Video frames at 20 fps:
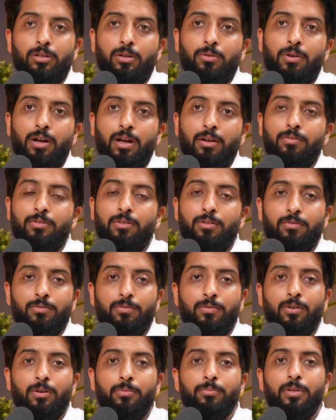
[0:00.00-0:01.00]
Now, I've
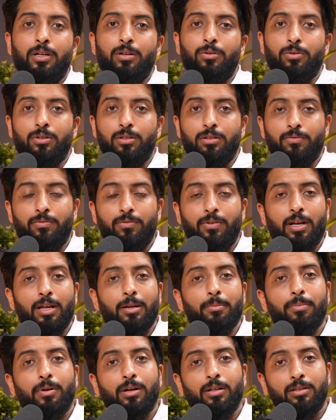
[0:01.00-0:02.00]
confirmed that, okay, the
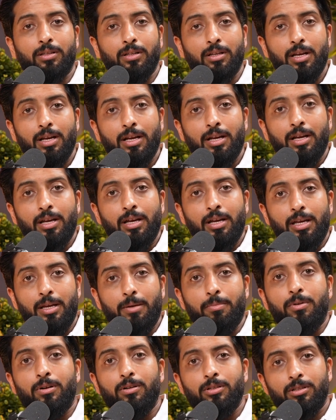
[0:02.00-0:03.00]
flight path,
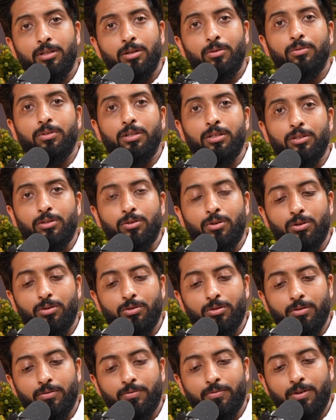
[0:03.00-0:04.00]
EMAAR South is
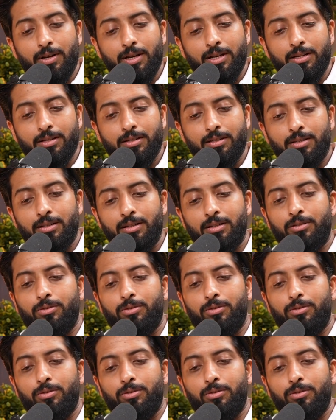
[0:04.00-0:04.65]
not the flight.